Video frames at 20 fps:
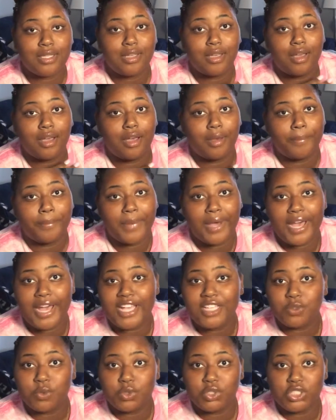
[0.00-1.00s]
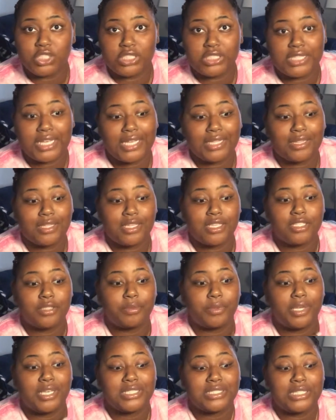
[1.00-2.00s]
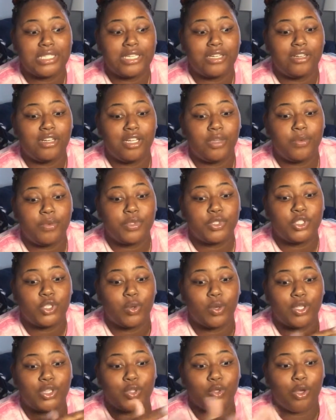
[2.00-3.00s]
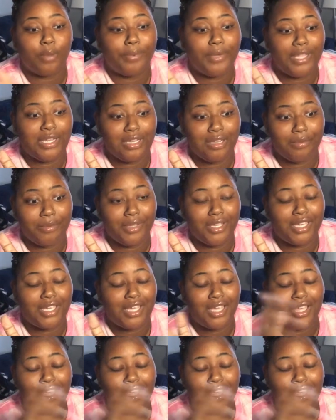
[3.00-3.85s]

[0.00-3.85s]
Mine was just like this because literally we was going through a pandemic.